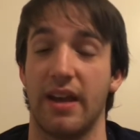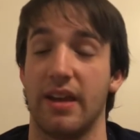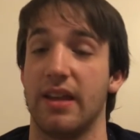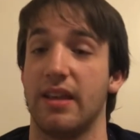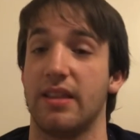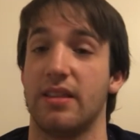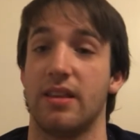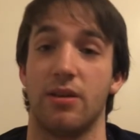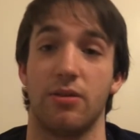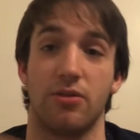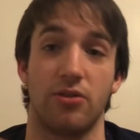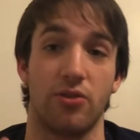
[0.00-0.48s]
And
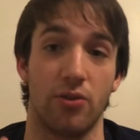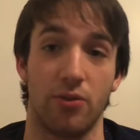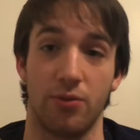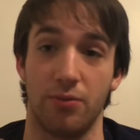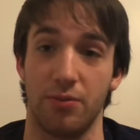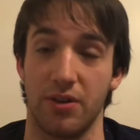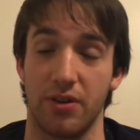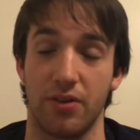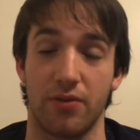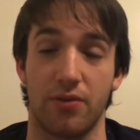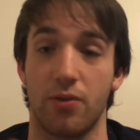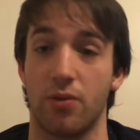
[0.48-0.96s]
they told
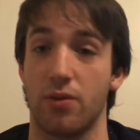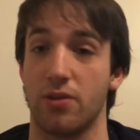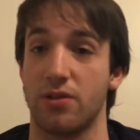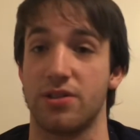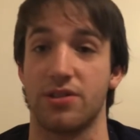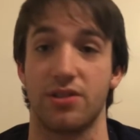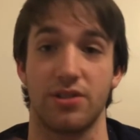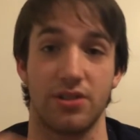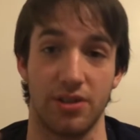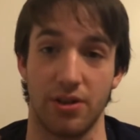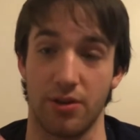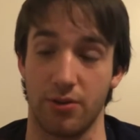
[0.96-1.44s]
me, of
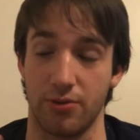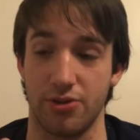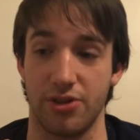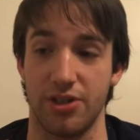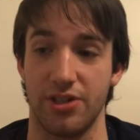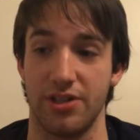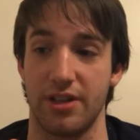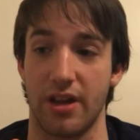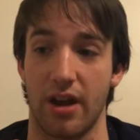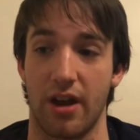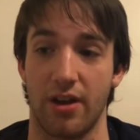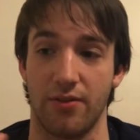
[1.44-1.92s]
course, you know,
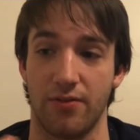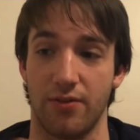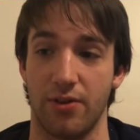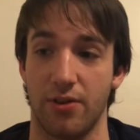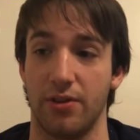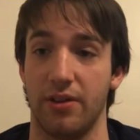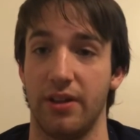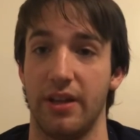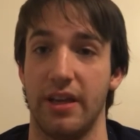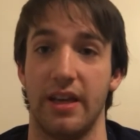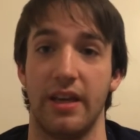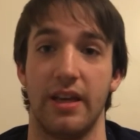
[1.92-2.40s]
she's out of your
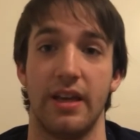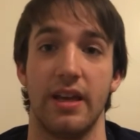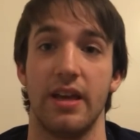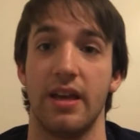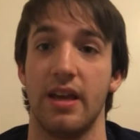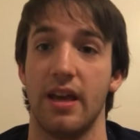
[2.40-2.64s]
league,